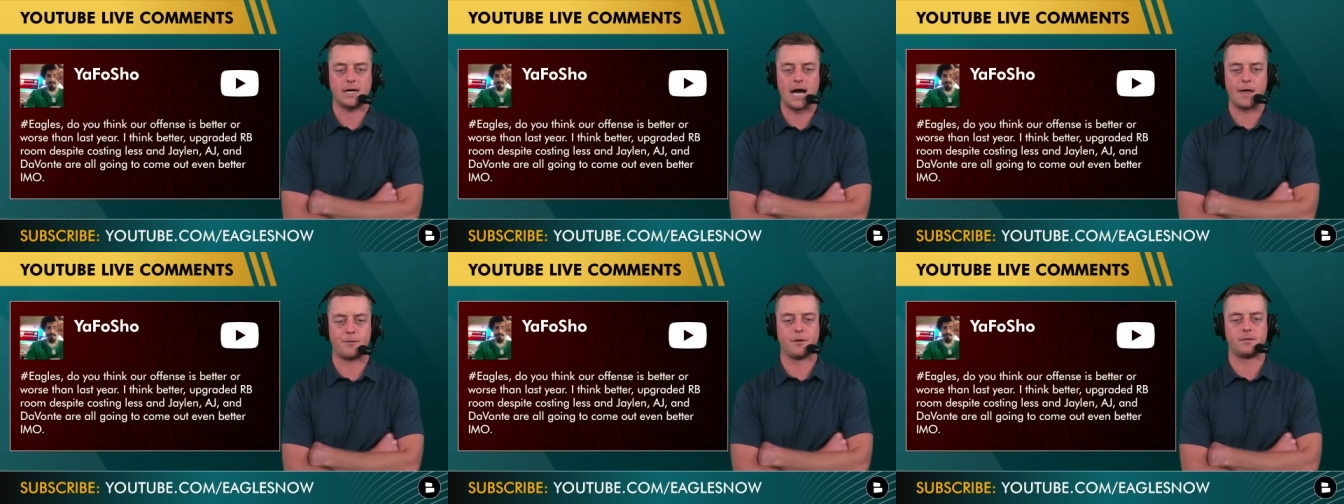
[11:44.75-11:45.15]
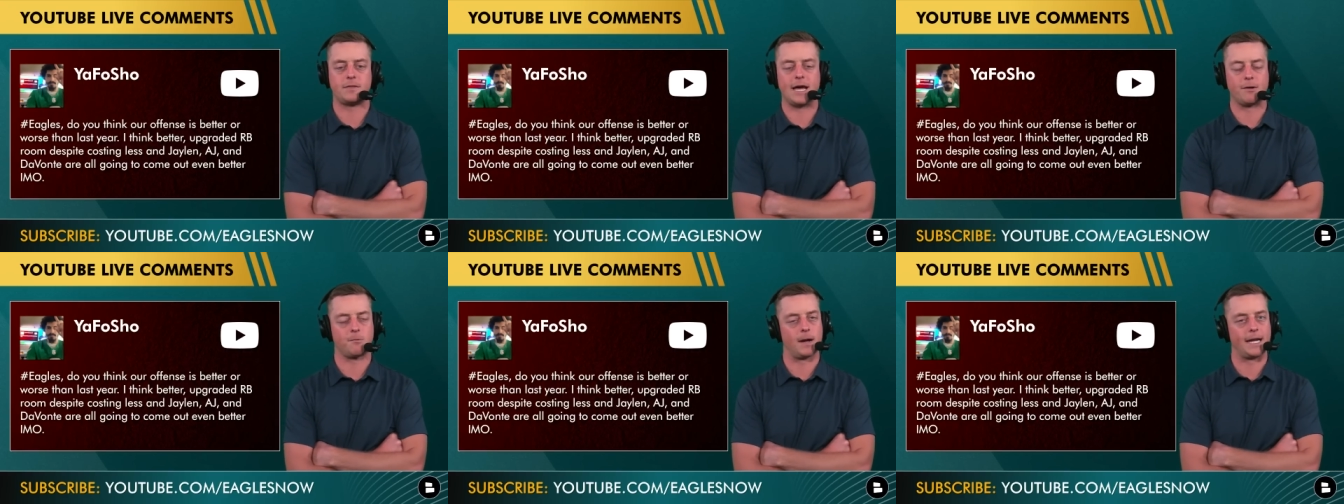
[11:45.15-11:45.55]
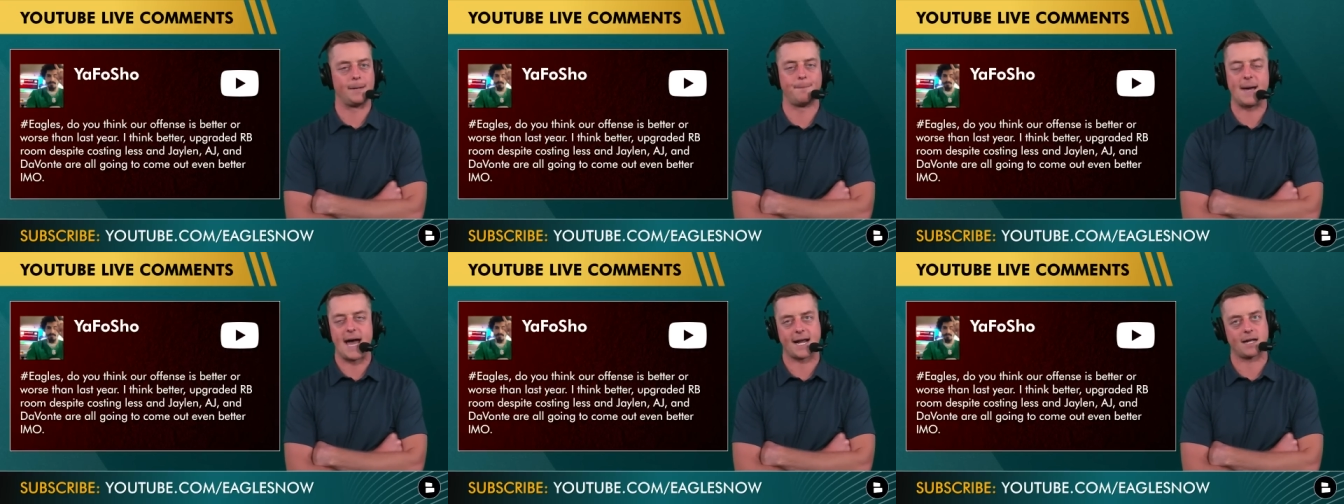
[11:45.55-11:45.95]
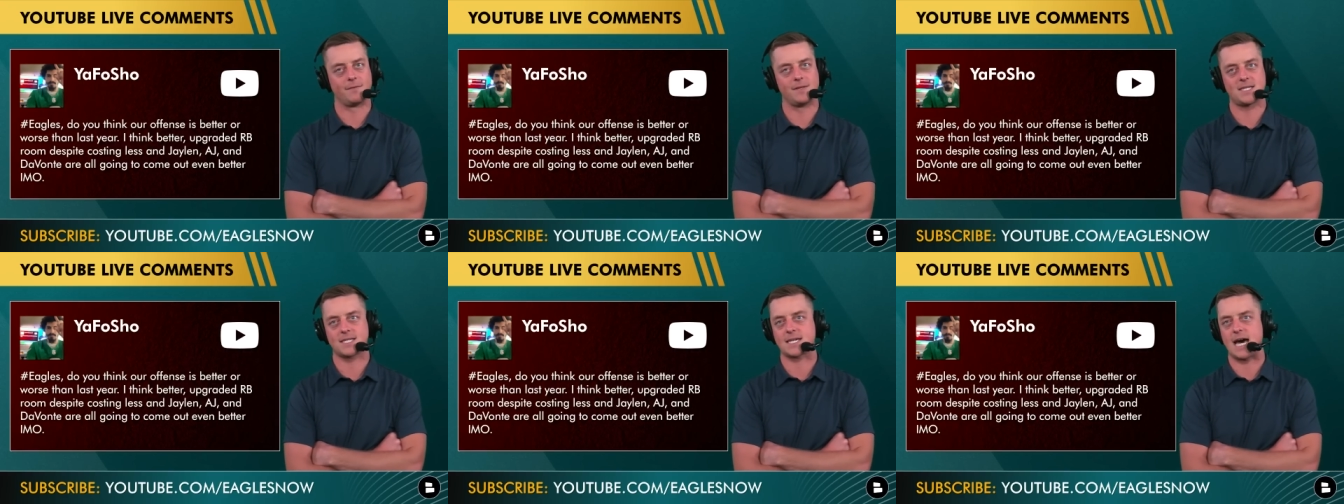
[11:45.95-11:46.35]
I think that running back, and
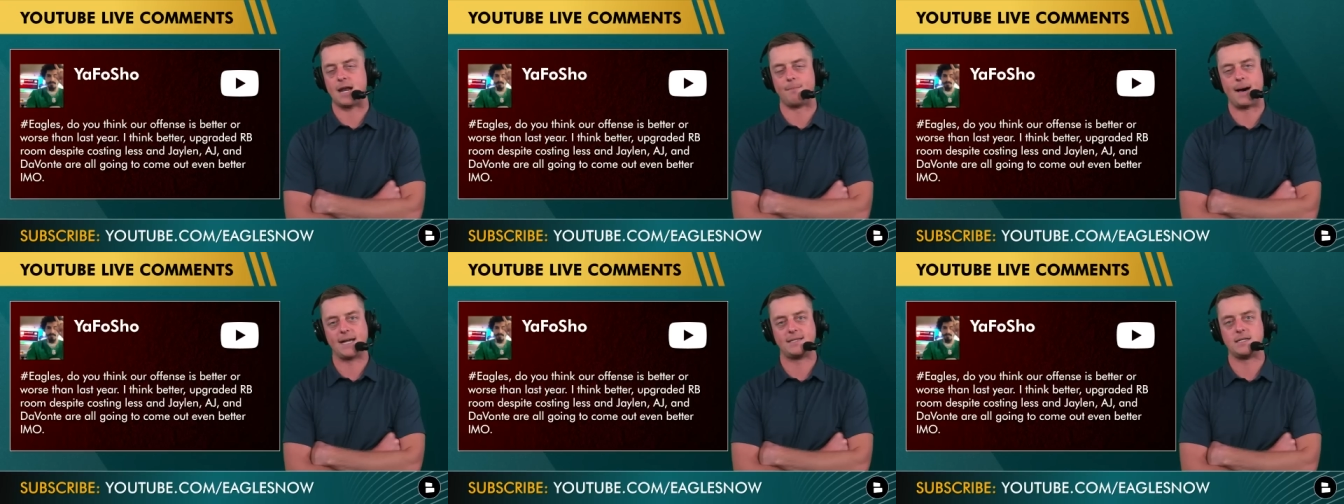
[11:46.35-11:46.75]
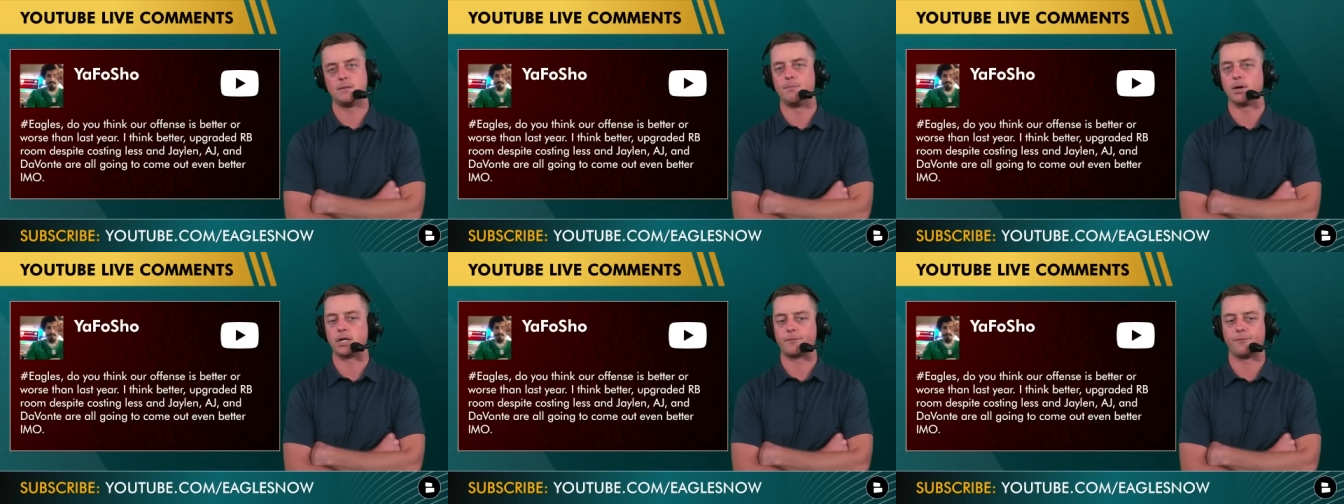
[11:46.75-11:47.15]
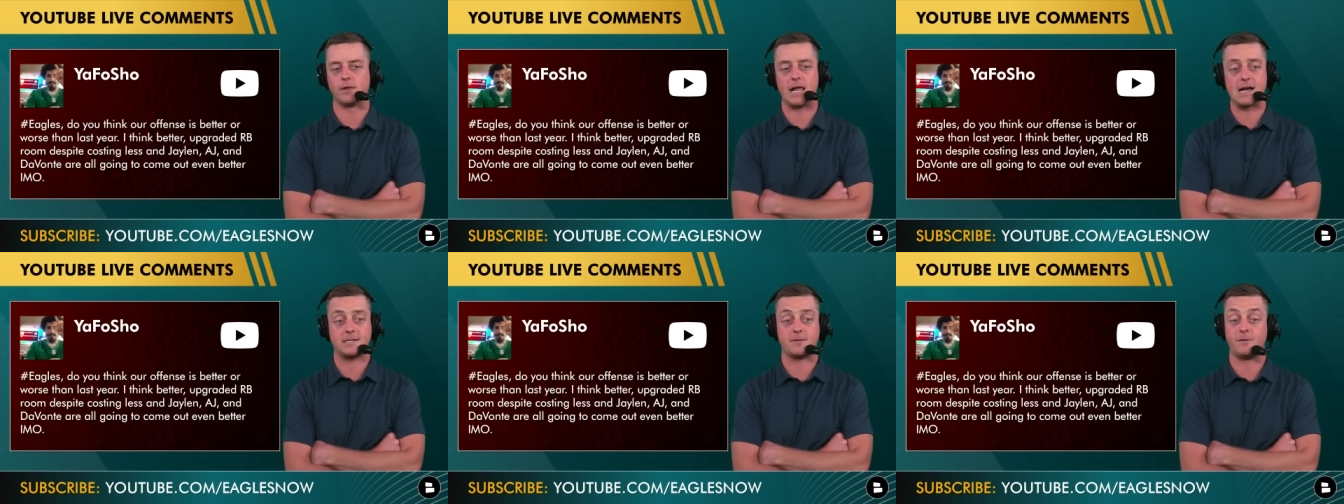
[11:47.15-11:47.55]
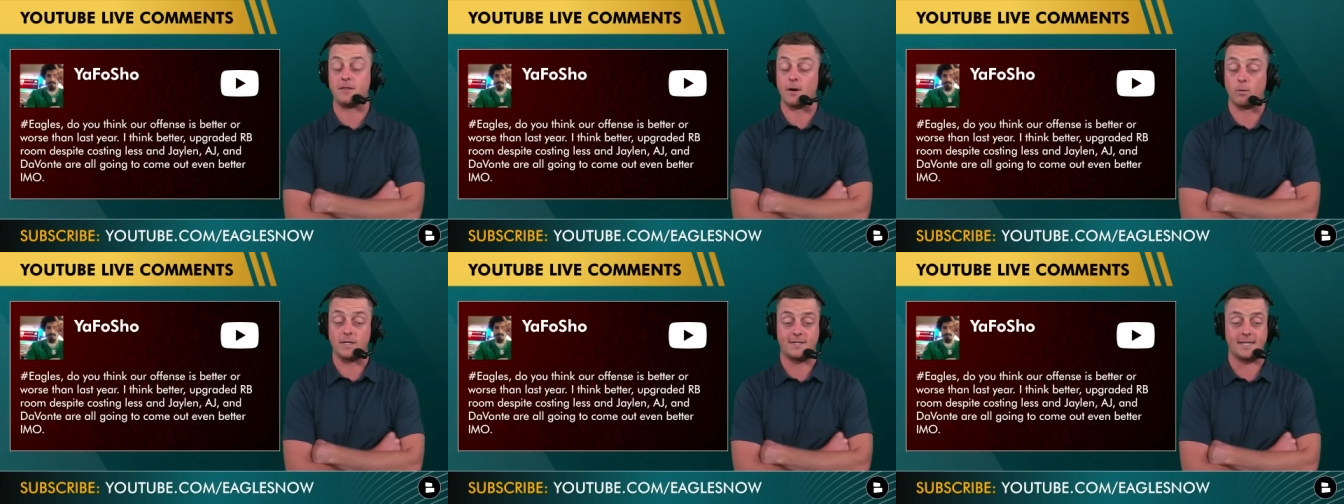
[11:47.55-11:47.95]
this is kind of my team building philosophy
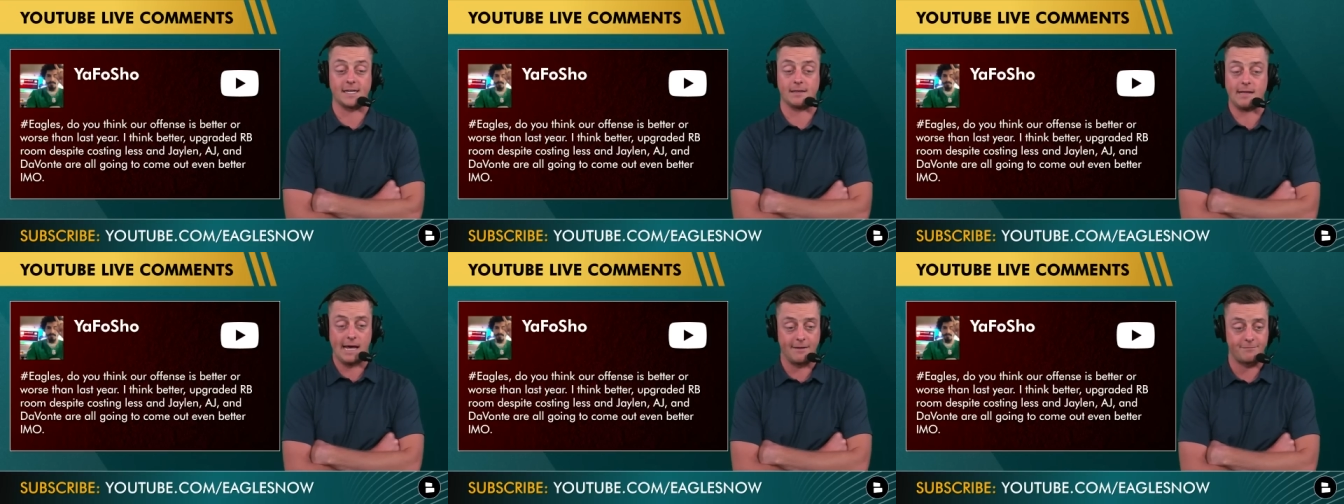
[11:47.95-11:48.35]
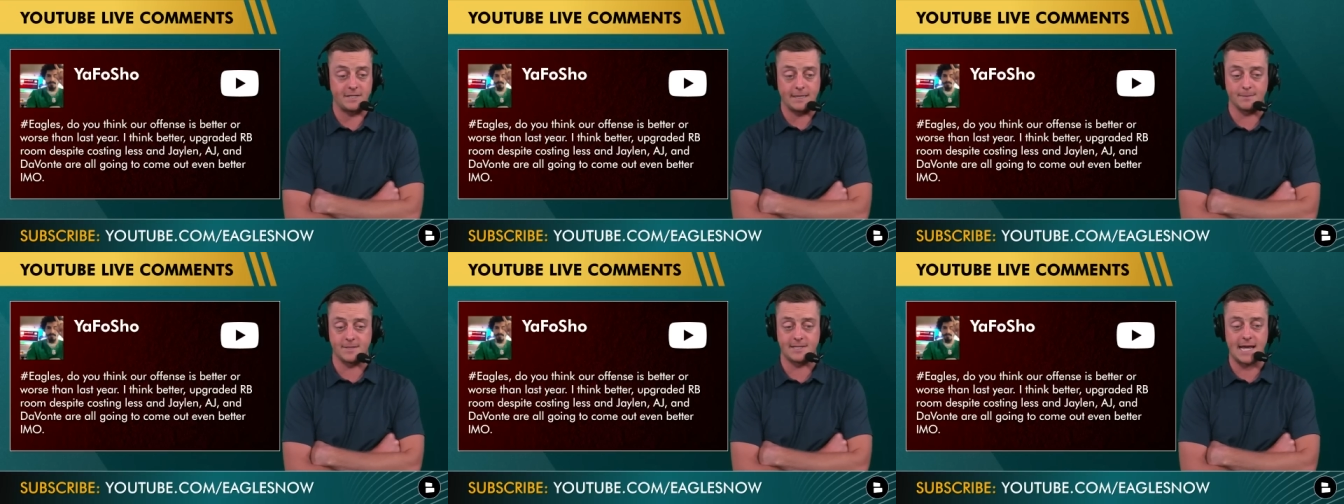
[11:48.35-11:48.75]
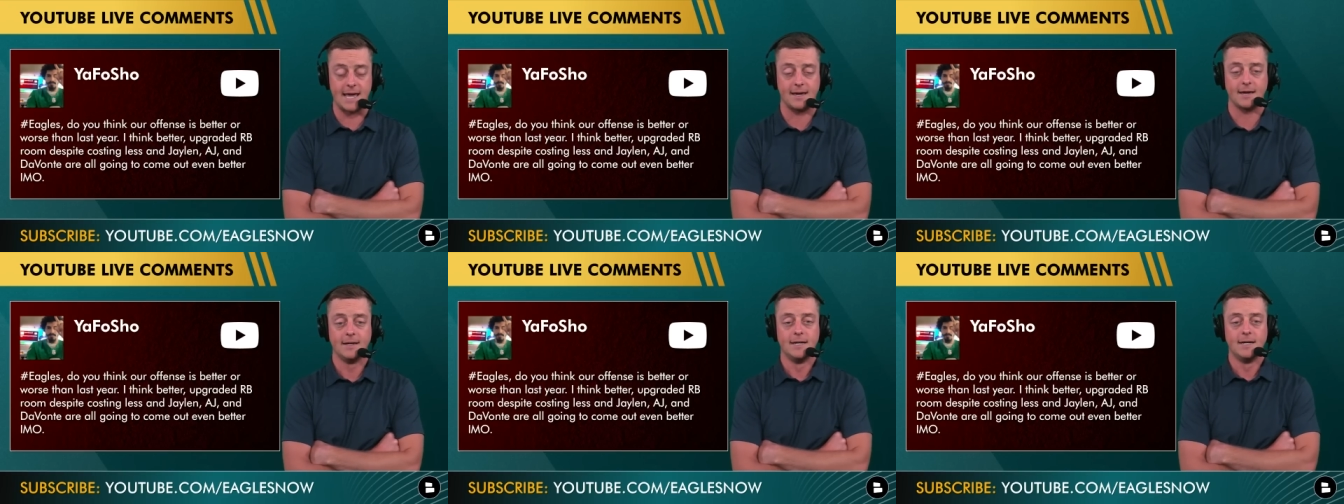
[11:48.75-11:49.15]
that we see a lot of teams take